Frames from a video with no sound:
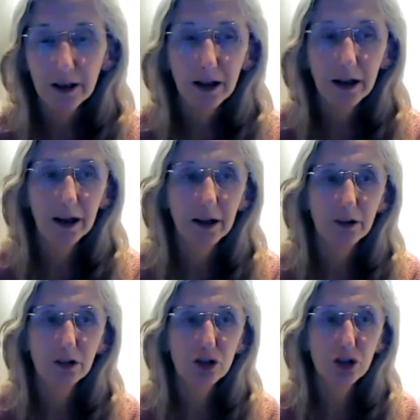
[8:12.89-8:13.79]

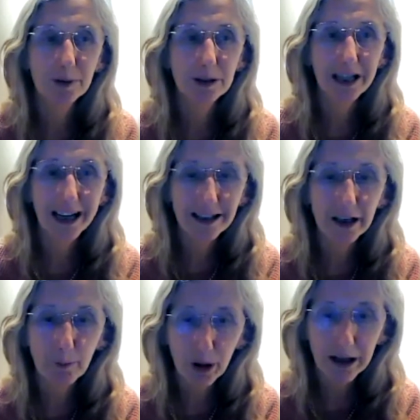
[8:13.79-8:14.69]
to maintain
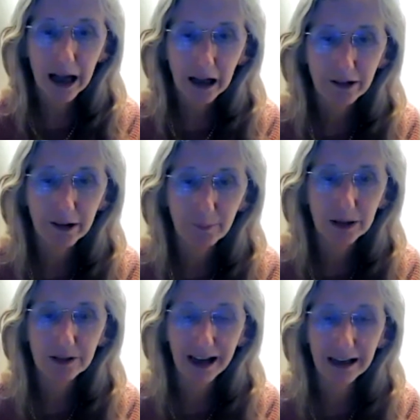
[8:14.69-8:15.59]
their brain health and
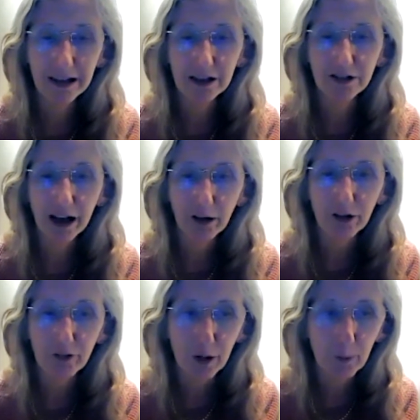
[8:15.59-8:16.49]
maintain the integrity
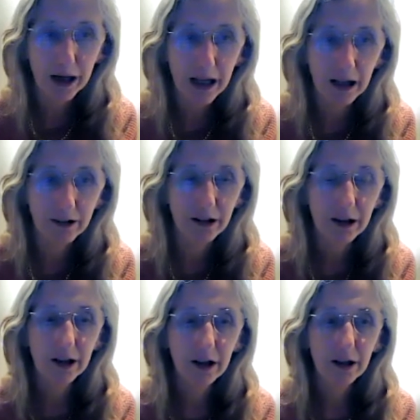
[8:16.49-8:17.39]
of their brain health,
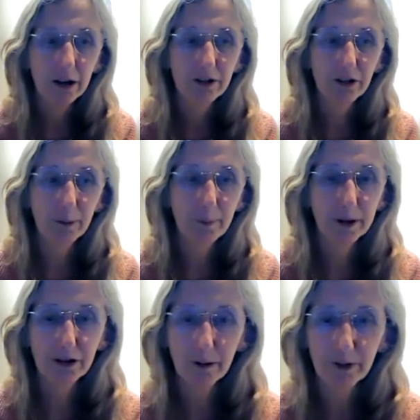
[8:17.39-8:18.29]
so that by the
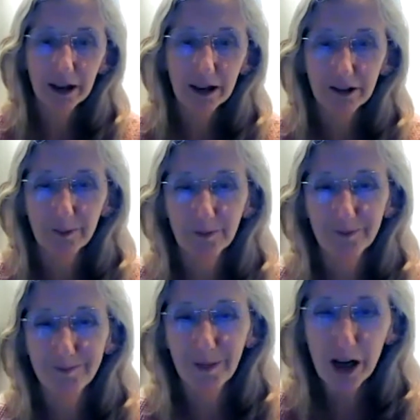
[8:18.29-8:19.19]
time they get to
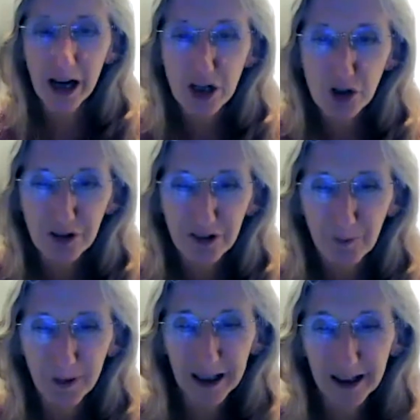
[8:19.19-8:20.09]
my age, which is
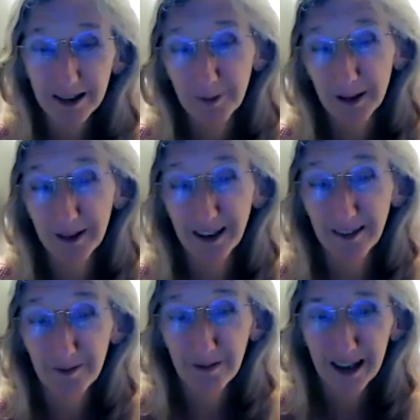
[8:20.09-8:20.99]
beginning to be the
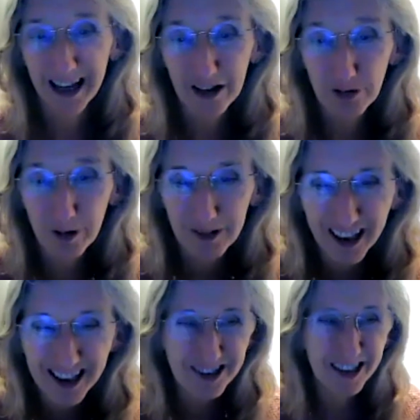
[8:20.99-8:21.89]
at-risk
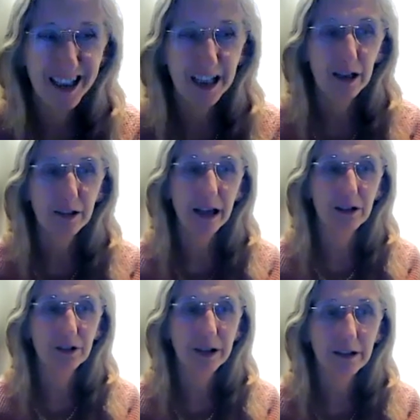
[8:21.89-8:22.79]
age, that
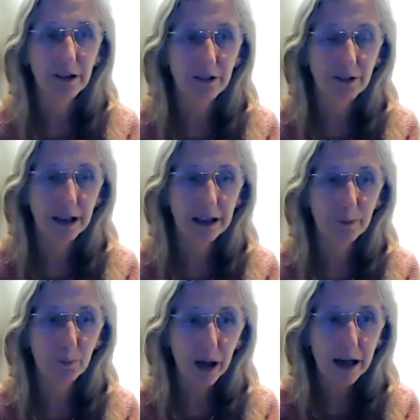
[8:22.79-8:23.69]
the
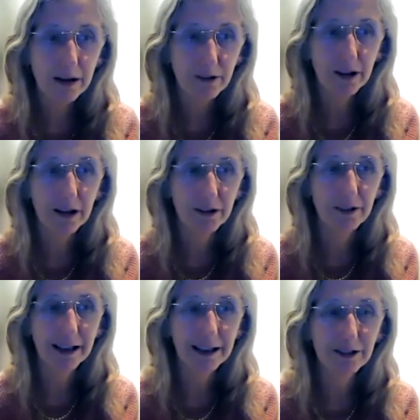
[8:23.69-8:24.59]
brain is
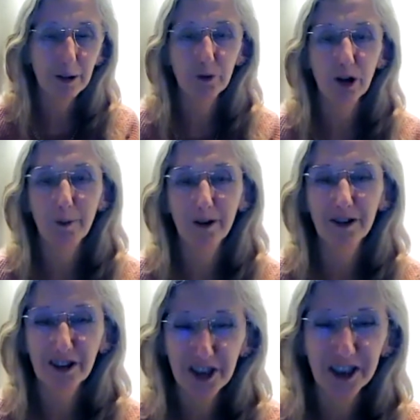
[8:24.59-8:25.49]
in tip-top
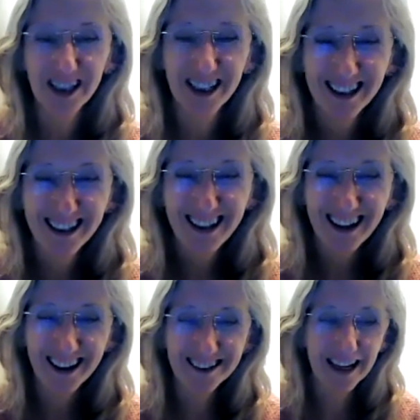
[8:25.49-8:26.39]
condition,
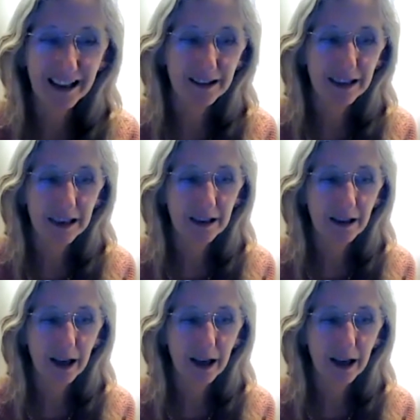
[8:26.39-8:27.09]
and that the